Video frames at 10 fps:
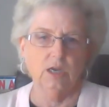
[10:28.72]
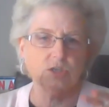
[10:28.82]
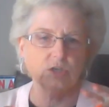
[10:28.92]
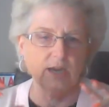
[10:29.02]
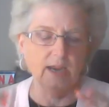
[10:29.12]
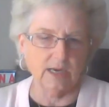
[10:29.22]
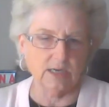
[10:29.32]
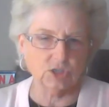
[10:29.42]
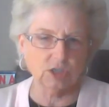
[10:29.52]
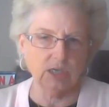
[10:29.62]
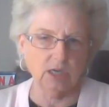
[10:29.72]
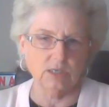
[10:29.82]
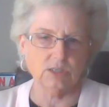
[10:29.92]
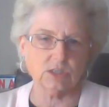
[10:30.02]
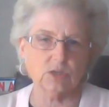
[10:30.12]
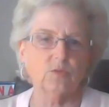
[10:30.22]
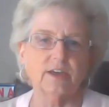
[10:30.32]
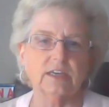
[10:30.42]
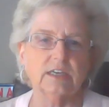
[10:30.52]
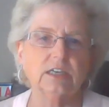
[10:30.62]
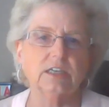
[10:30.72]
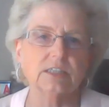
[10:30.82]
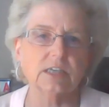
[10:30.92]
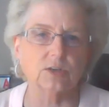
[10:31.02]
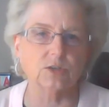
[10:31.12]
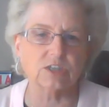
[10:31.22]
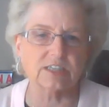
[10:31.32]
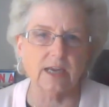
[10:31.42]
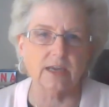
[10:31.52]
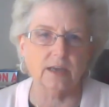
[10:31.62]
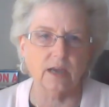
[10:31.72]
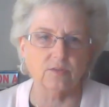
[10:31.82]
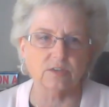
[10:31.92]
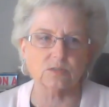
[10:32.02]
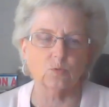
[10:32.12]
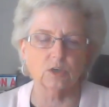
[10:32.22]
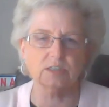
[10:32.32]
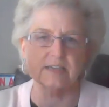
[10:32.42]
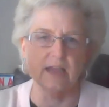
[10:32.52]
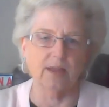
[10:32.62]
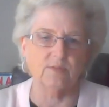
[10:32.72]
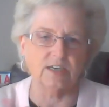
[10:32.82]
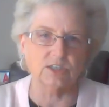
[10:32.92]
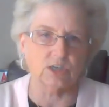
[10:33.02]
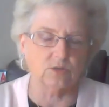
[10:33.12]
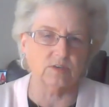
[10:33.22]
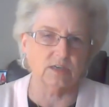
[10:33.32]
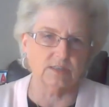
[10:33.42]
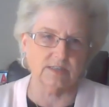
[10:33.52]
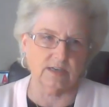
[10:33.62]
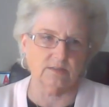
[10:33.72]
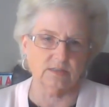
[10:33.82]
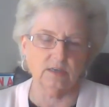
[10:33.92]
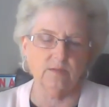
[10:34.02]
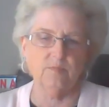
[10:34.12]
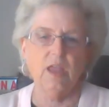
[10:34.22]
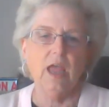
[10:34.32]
to educate so that kids understand how this works and they don't get sucked in.